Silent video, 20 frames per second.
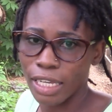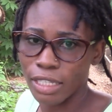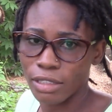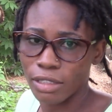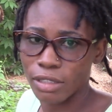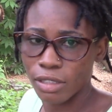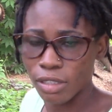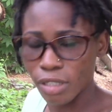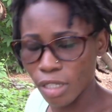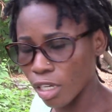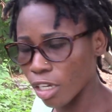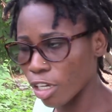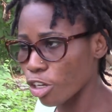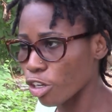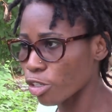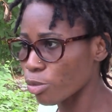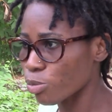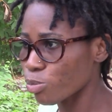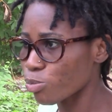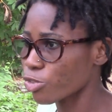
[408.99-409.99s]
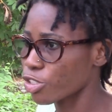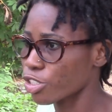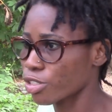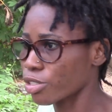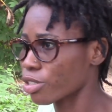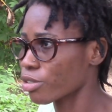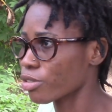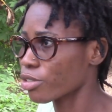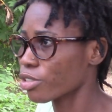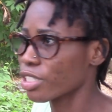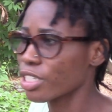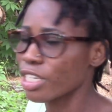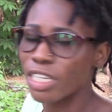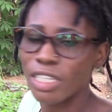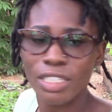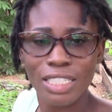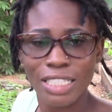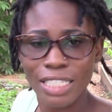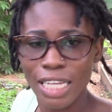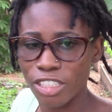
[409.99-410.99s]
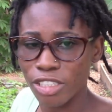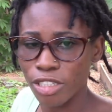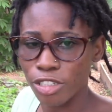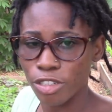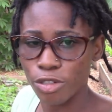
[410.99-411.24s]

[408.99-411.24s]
Seeds actually